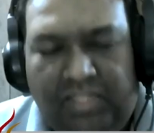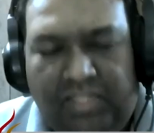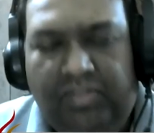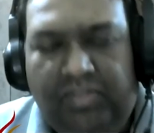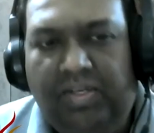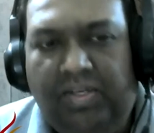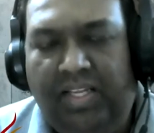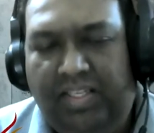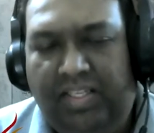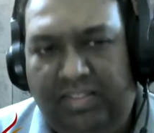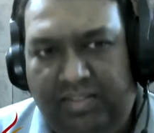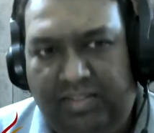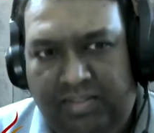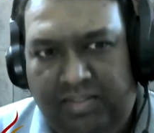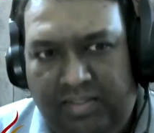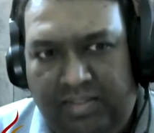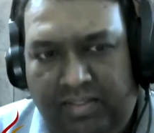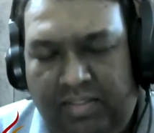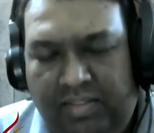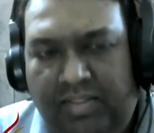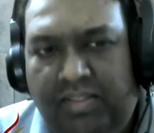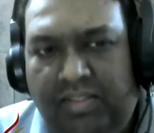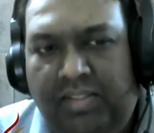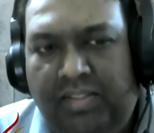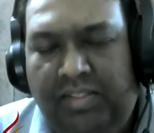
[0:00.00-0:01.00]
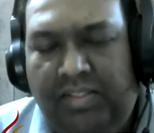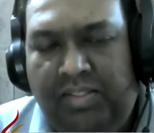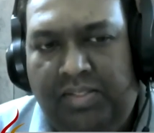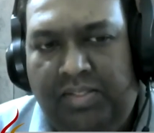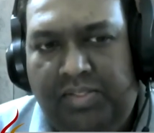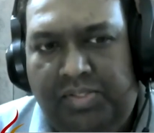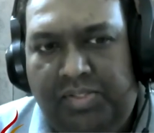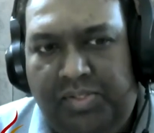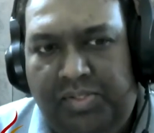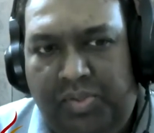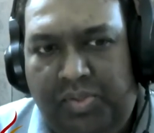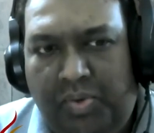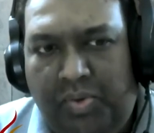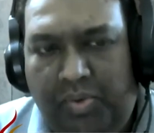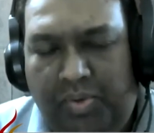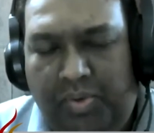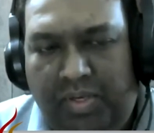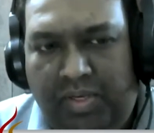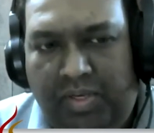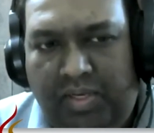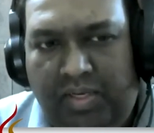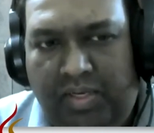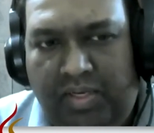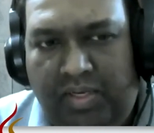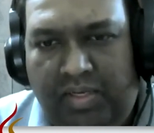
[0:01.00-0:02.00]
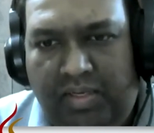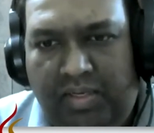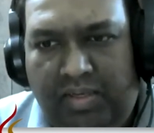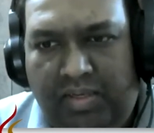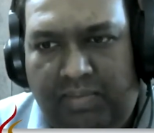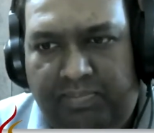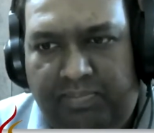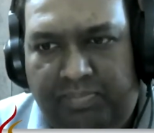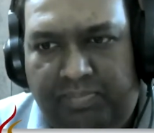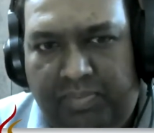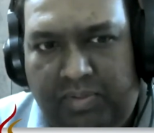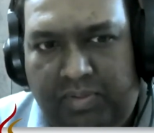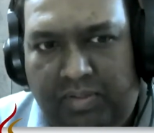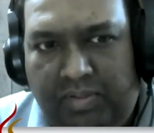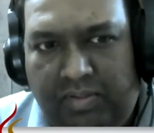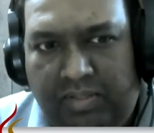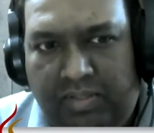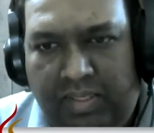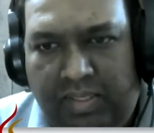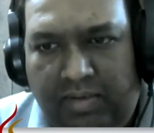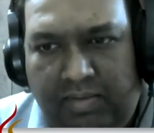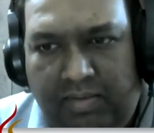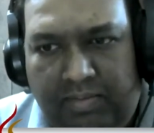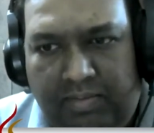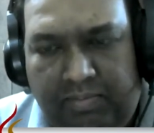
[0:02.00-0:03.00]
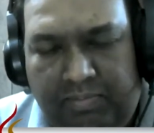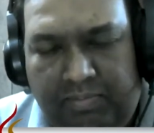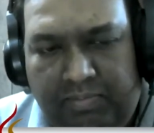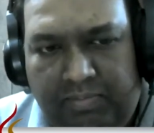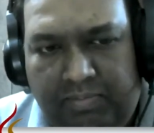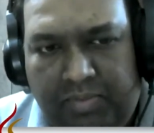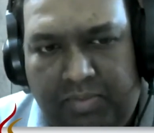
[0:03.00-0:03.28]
Right. So uh, then,